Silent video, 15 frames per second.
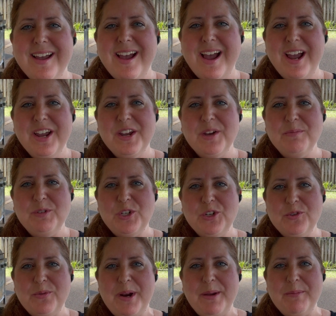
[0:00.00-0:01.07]
Hi, I'm
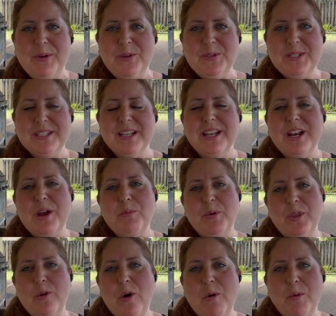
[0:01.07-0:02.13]
Jill Ramos, and I'm
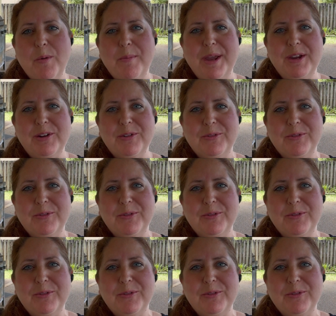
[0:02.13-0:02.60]
with Coldwell Banker